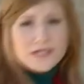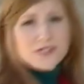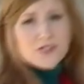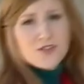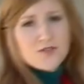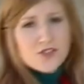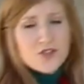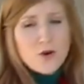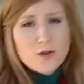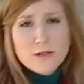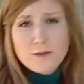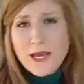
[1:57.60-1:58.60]
pieces of
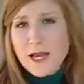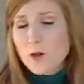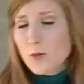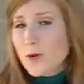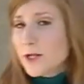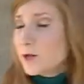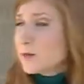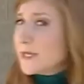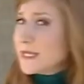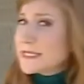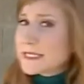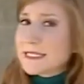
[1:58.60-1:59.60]
stolen mail
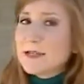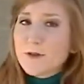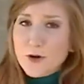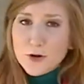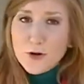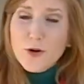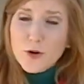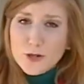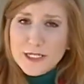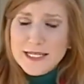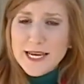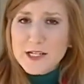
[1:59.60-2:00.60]
will be delivered
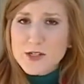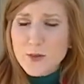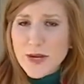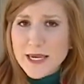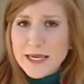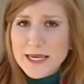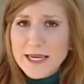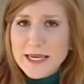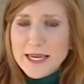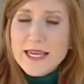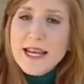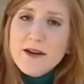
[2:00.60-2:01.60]
early next week.
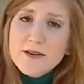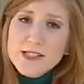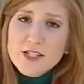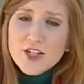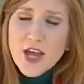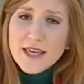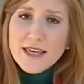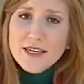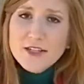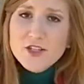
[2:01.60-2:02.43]
In Harrison, Jackie